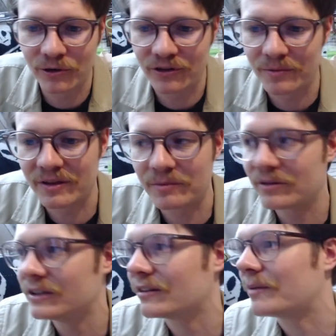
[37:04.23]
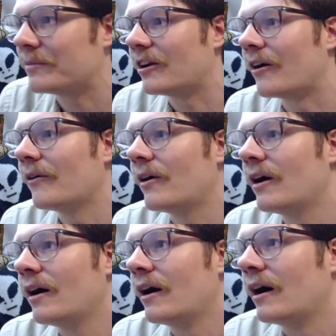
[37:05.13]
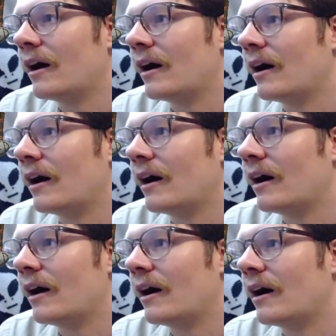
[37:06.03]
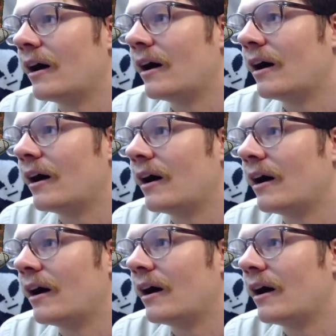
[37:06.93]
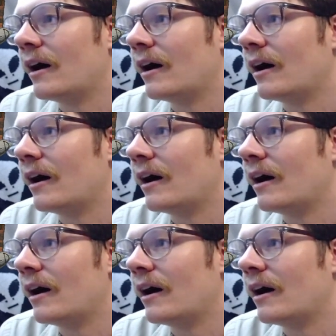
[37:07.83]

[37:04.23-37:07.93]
or something, please let me know. If other